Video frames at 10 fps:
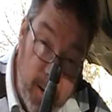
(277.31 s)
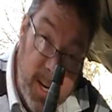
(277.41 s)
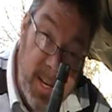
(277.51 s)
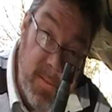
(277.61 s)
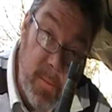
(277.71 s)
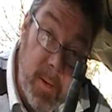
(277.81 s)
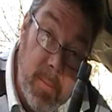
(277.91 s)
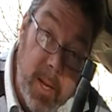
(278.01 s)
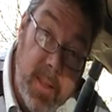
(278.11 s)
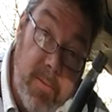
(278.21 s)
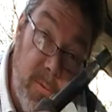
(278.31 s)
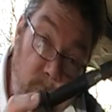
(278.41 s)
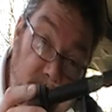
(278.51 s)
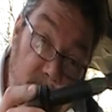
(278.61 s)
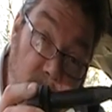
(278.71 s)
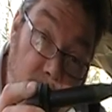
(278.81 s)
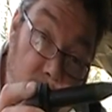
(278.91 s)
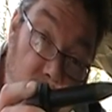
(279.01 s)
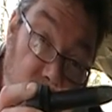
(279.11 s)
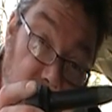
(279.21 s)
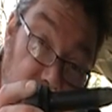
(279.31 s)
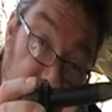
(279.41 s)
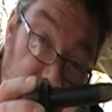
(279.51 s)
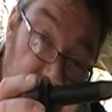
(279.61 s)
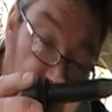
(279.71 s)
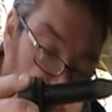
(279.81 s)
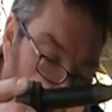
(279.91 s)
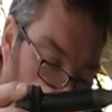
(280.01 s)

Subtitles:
idea for me to pay the $44. These things cost a